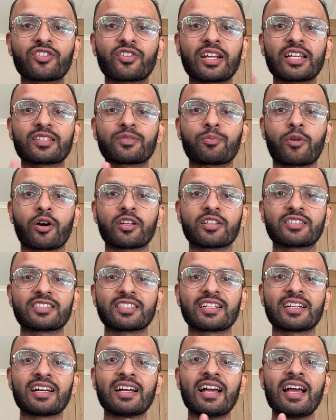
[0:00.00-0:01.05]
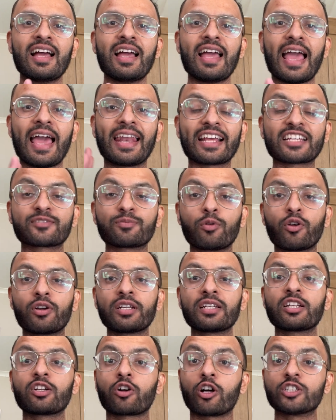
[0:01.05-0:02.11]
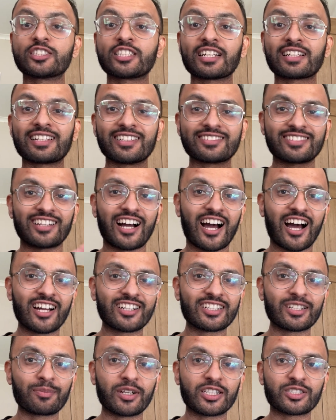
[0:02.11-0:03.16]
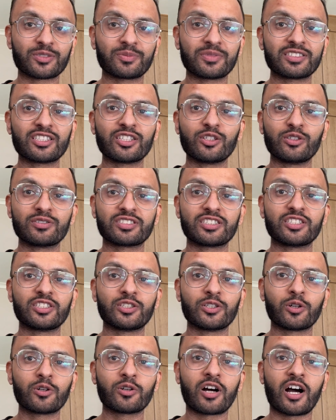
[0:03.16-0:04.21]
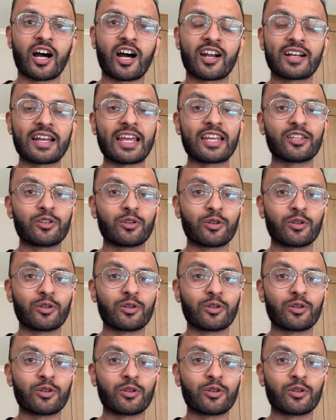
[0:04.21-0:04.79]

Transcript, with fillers: rate monitor and exploring contactless heart rate measurement using YOLO-R and